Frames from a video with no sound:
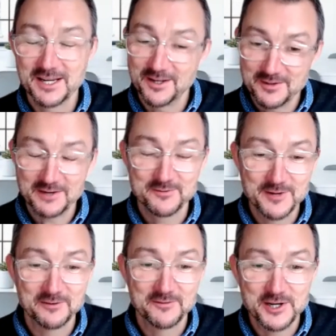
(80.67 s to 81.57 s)

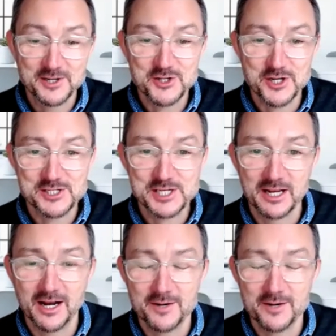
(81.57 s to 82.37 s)
well, very interesting.